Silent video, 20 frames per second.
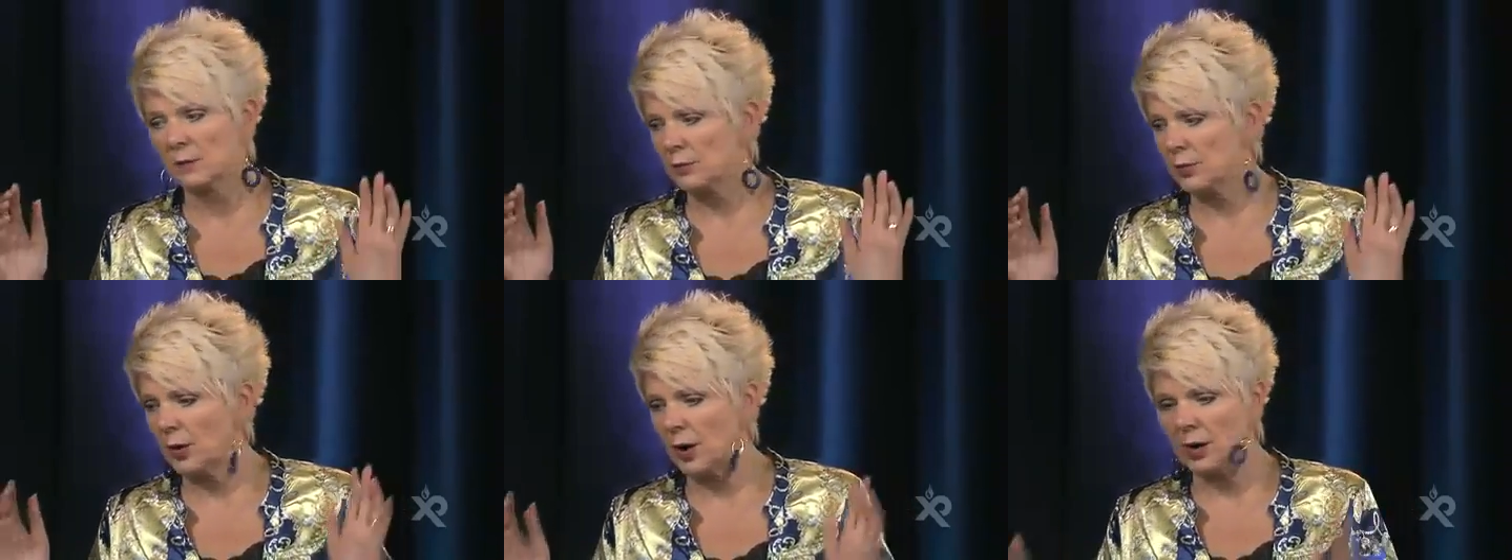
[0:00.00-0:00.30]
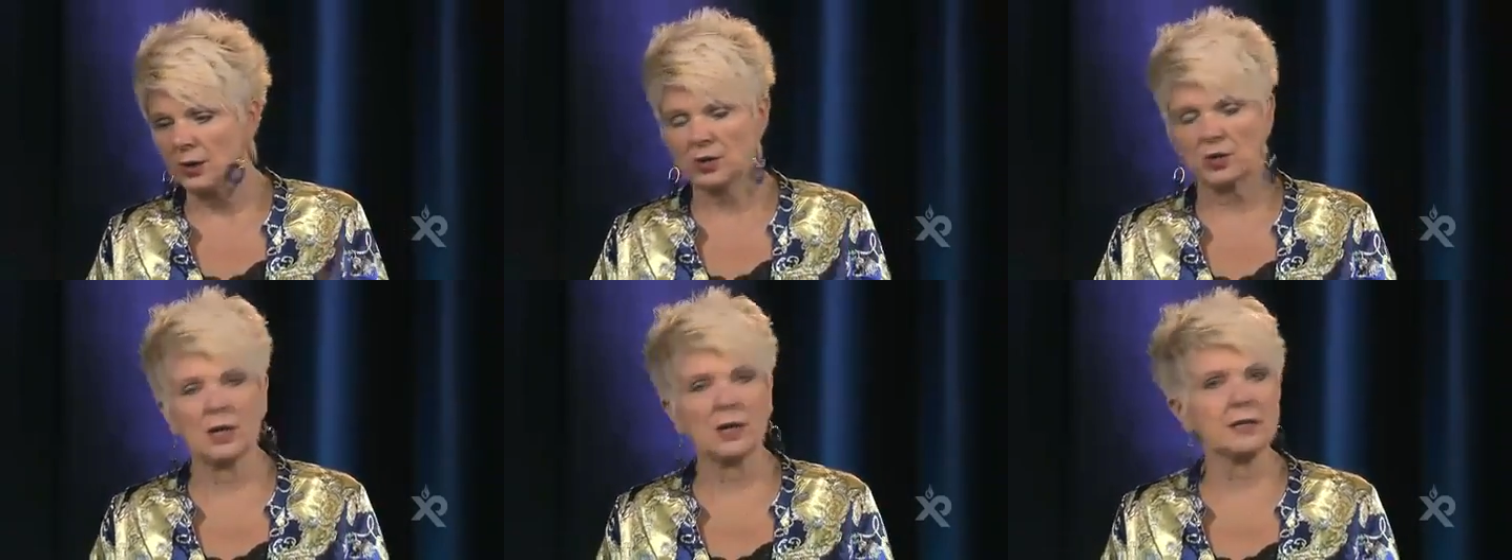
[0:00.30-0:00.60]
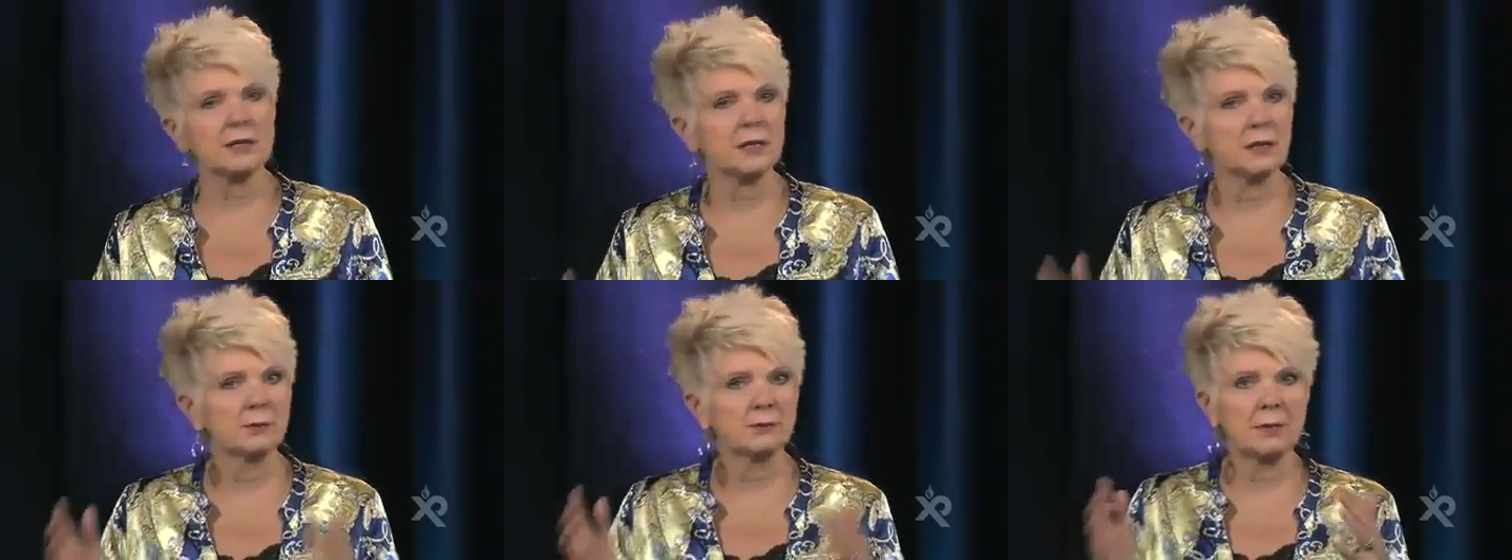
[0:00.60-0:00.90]

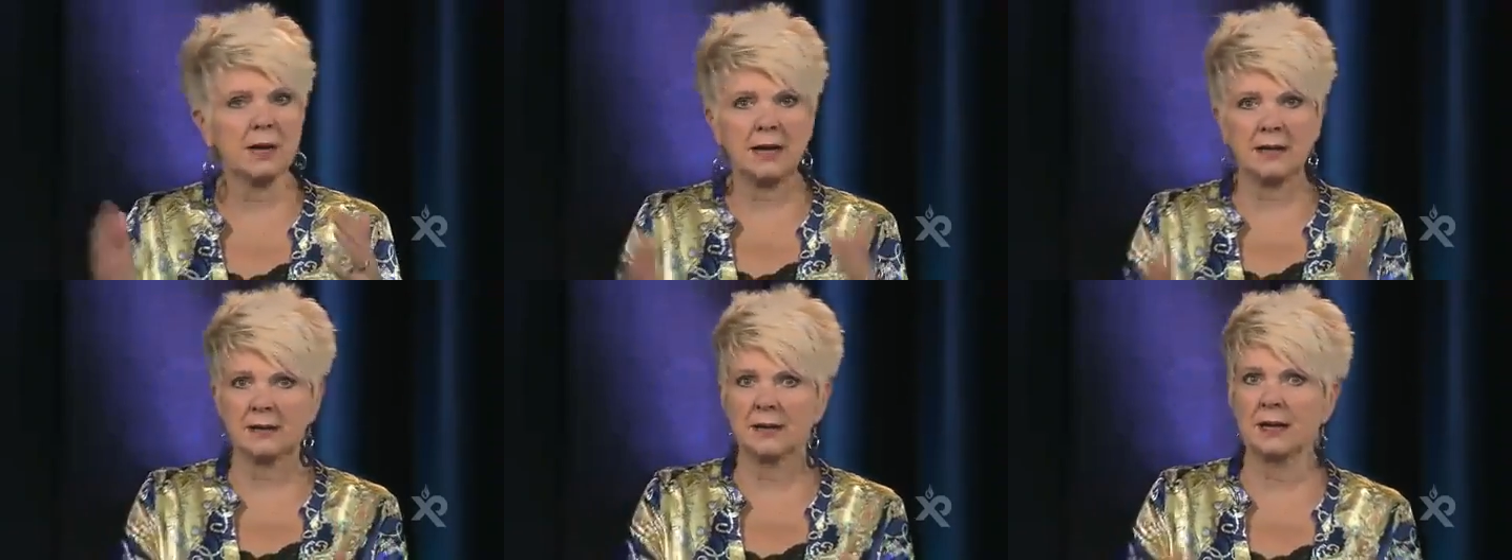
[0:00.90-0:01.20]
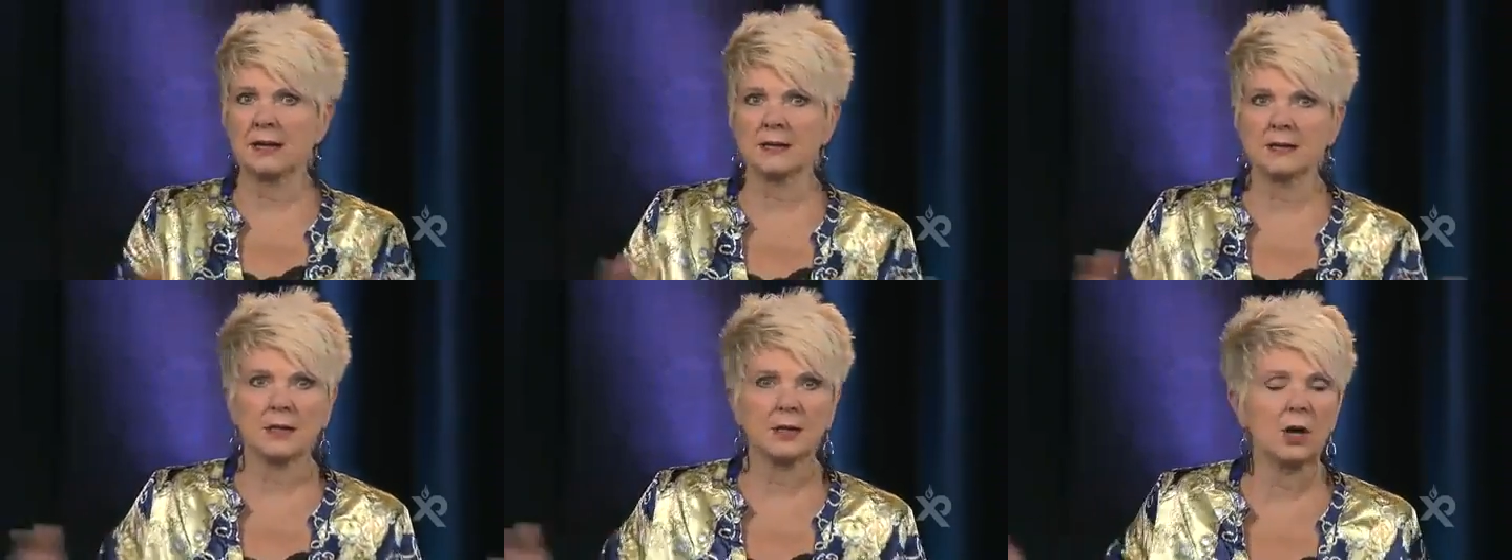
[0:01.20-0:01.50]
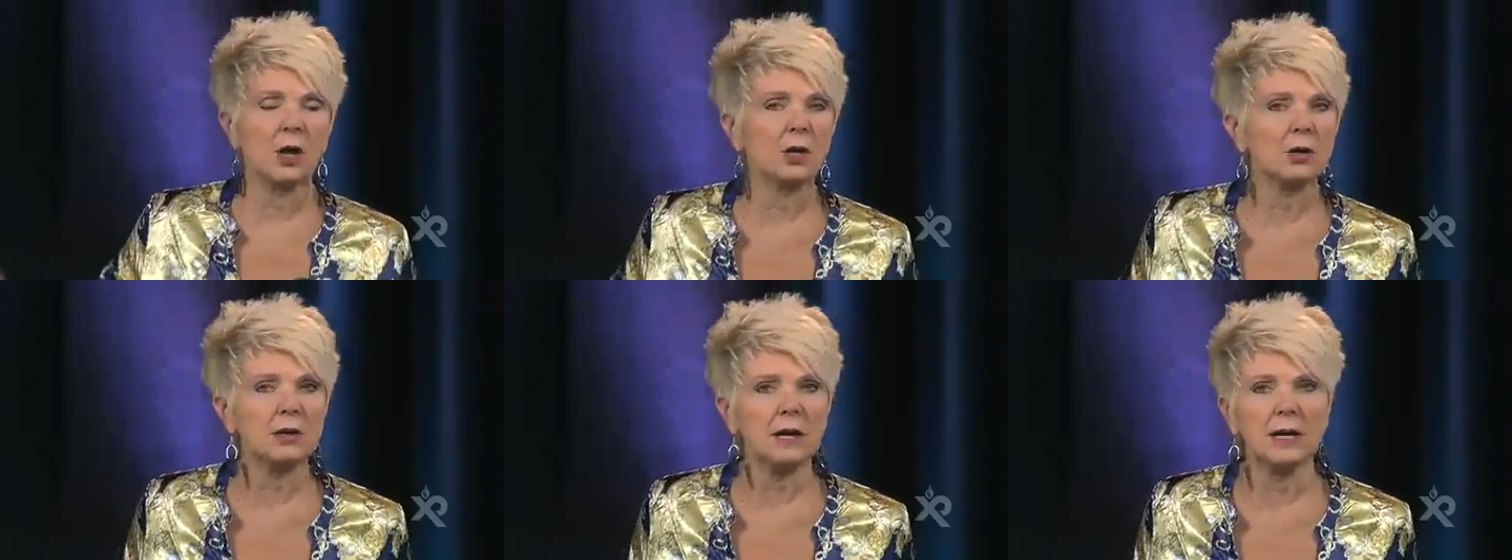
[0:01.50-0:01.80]
projects and mandates and
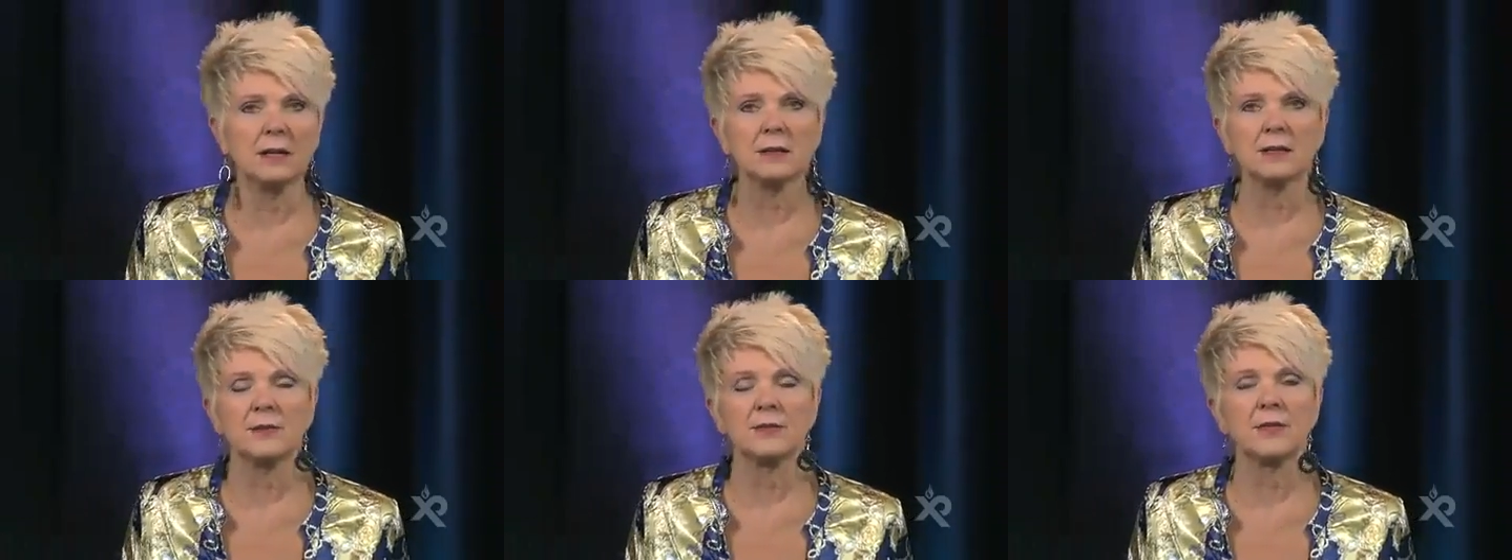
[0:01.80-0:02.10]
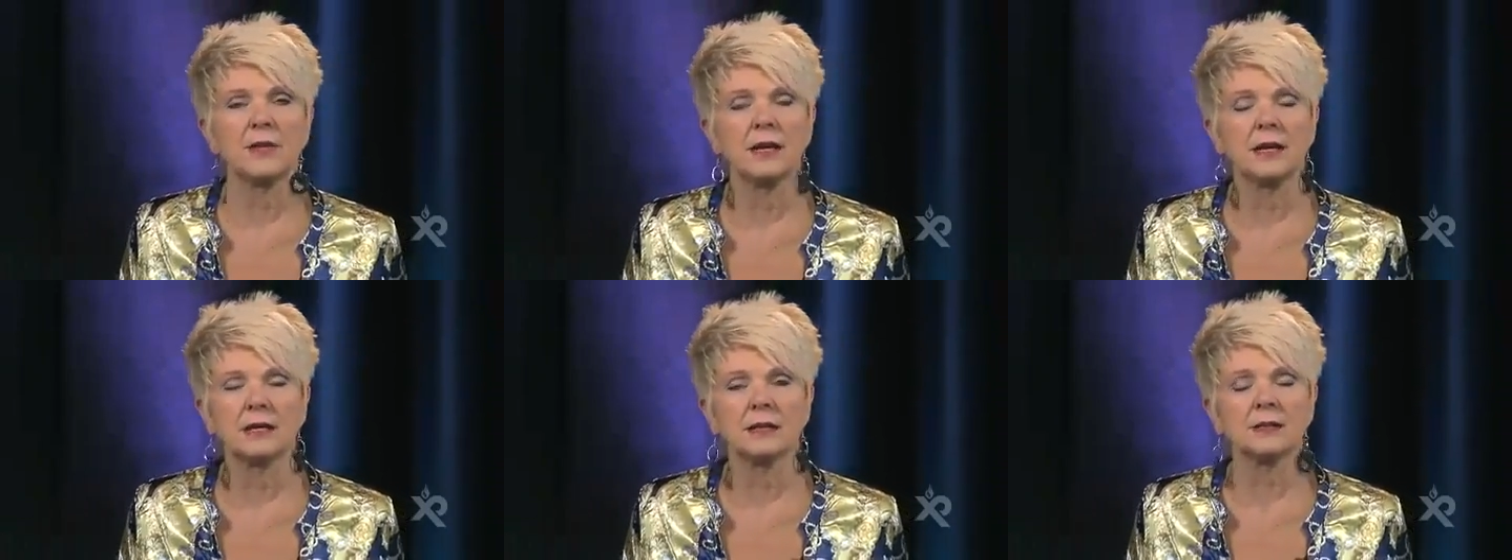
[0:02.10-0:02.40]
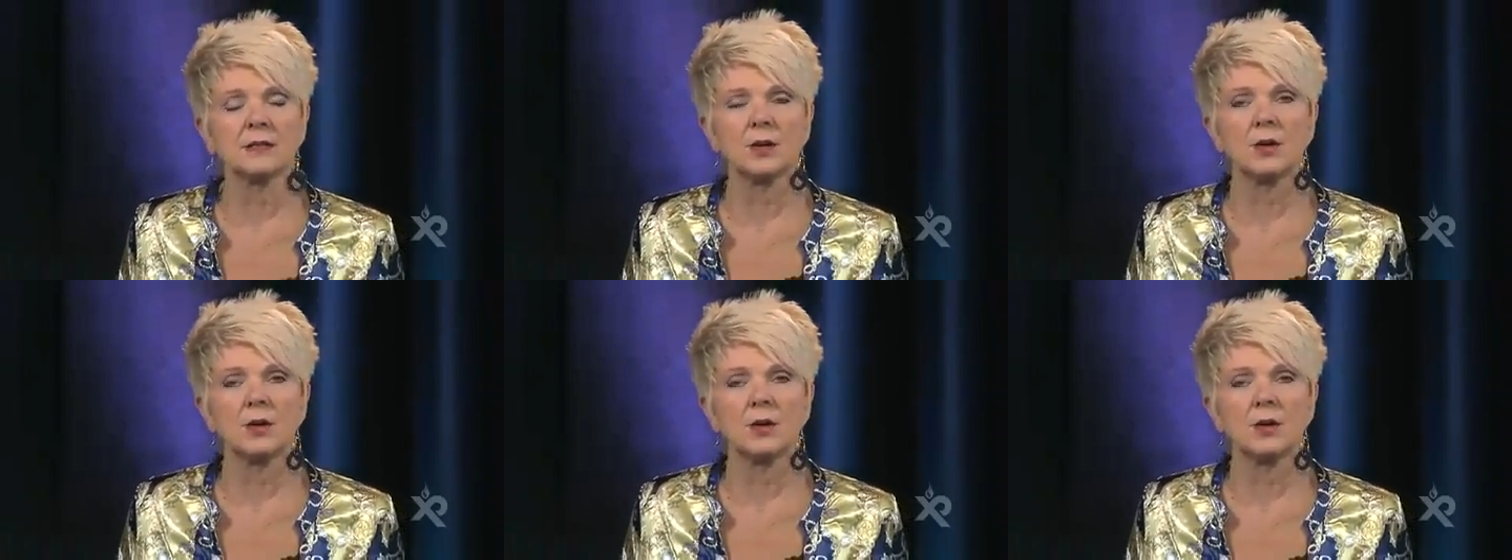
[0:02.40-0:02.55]
all kinds of things.